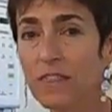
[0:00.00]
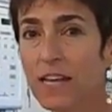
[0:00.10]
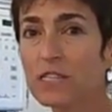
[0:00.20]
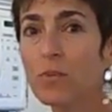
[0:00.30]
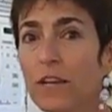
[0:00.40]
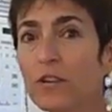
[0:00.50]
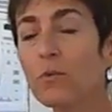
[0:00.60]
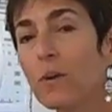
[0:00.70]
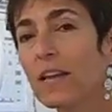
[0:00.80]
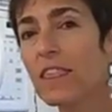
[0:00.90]
That's why you
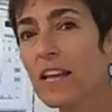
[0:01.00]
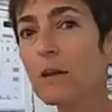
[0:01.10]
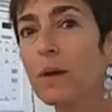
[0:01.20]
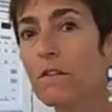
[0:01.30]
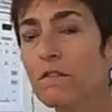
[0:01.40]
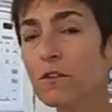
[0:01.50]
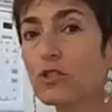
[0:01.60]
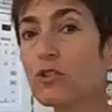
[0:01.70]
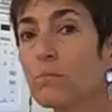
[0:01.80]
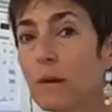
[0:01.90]
don't want to think about food
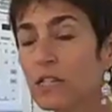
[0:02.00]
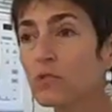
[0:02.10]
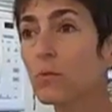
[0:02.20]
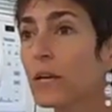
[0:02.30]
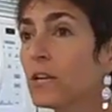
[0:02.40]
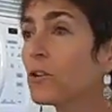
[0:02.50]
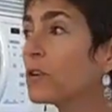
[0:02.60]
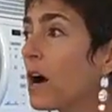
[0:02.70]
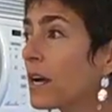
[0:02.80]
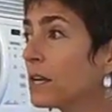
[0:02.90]
too much when you're
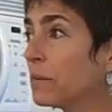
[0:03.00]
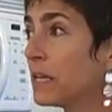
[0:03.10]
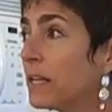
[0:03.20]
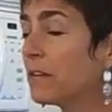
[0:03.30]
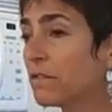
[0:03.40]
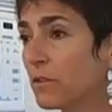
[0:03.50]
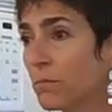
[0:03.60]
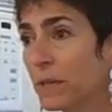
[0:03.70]
not going to be eating food,